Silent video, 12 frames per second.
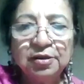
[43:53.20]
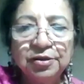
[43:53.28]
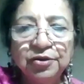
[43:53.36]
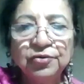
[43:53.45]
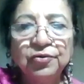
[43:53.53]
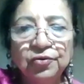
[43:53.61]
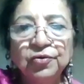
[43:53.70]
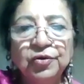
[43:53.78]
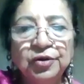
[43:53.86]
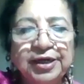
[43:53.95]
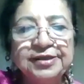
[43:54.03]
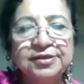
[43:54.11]
you know,
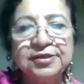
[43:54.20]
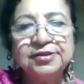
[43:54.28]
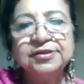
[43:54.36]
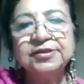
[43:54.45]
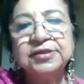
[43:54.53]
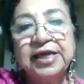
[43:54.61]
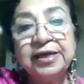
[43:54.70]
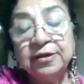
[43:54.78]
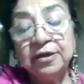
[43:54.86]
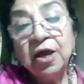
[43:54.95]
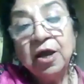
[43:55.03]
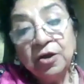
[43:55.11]
crisis,
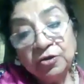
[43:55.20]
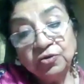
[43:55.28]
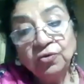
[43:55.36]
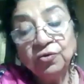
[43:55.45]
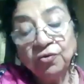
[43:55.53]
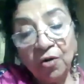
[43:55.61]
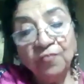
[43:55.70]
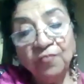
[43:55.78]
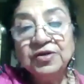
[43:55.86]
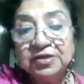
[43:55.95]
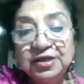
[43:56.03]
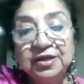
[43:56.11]
and so
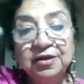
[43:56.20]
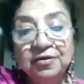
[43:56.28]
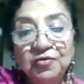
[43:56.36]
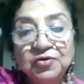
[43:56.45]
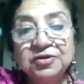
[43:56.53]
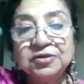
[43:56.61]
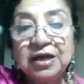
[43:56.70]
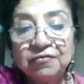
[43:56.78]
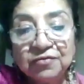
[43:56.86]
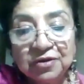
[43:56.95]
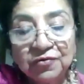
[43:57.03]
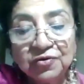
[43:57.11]
obviously there was
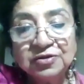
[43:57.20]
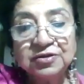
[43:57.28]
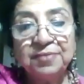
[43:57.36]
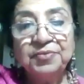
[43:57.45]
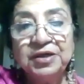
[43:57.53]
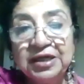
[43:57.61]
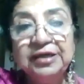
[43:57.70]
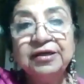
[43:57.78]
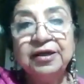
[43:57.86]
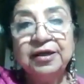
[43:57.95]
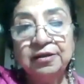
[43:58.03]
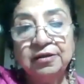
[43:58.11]
some
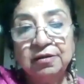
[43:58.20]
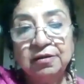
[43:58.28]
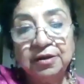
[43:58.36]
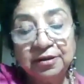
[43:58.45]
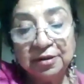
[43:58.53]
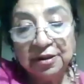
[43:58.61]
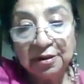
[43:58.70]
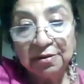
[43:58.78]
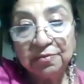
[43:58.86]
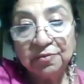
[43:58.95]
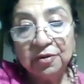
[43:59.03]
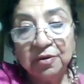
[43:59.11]
need in the
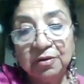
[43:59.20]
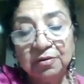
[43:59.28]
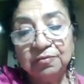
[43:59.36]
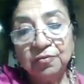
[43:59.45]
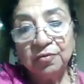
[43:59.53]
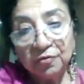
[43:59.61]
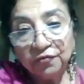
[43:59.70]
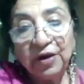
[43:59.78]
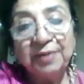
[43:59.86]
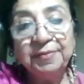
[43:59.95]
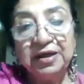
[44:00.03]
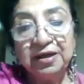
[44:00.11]

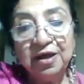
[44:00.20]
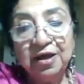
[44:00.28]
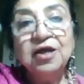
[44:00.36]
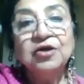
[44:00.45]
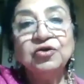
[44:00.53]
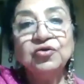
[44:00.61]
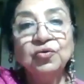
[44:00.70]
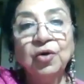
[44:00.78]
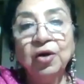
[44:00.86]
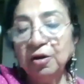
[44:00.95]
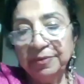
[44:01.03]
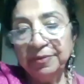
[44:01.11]
family to
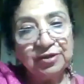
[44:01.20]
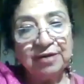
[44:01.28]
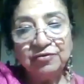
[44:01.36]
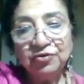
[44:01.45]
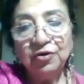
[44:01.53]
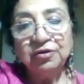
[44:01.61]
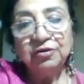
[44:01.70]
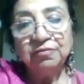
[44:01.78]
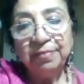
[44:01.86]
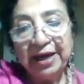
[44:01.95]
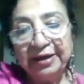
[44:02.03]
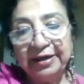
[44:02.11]
earn, because I was not
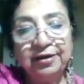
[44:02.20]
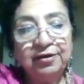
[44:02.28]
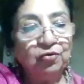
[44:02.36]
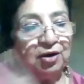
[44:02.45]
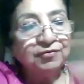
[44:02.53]
married or